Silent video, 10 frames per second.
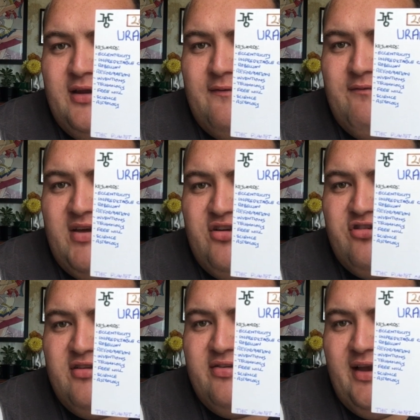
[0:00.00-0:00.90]

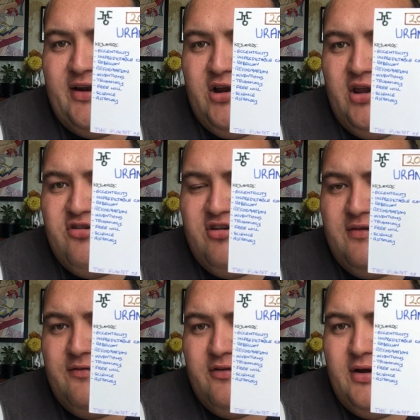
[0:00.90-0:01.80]
inventions, technology,
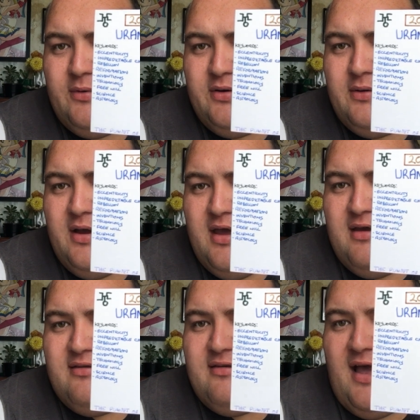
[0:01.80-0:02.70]
free will,
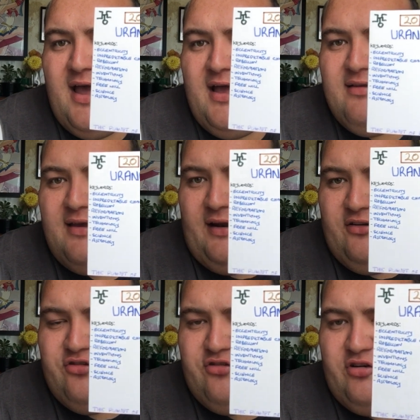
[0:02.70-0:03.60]
science, and
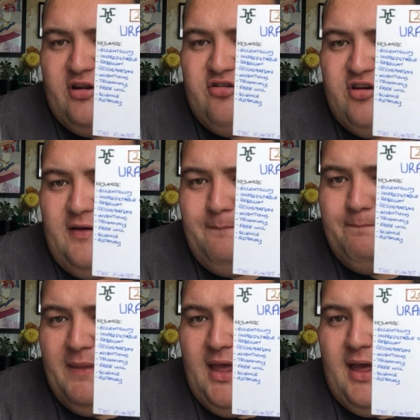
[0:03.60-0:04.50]
astrology.
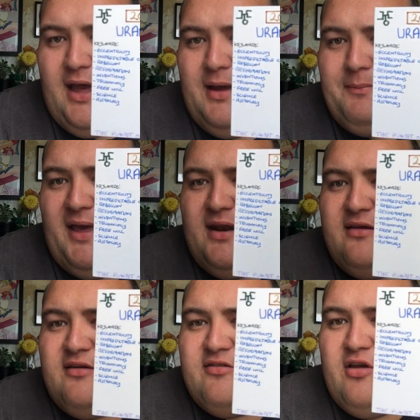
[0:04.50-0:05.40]
And
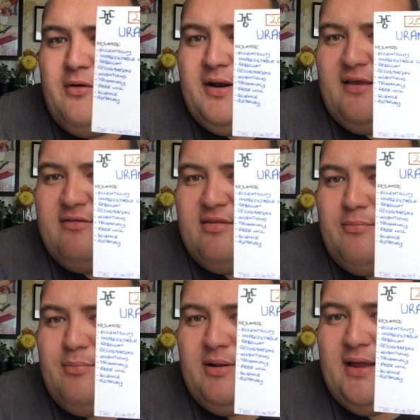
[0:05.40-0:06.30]
it is known as the
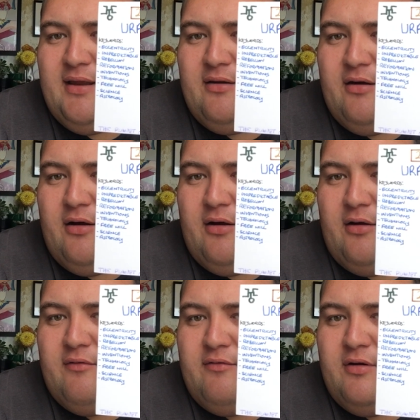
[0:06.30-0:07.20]
planet
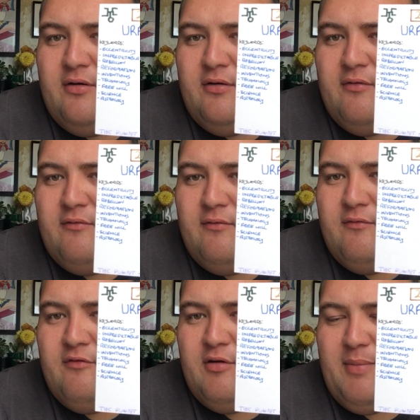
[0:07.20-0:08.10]
of
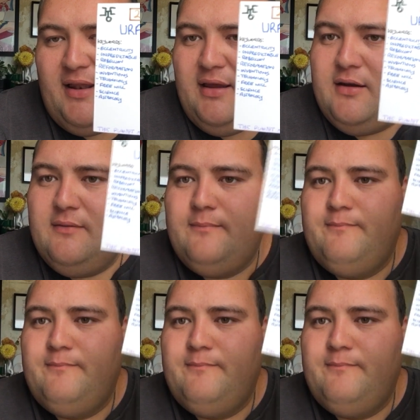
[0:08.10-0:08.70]
rebellion.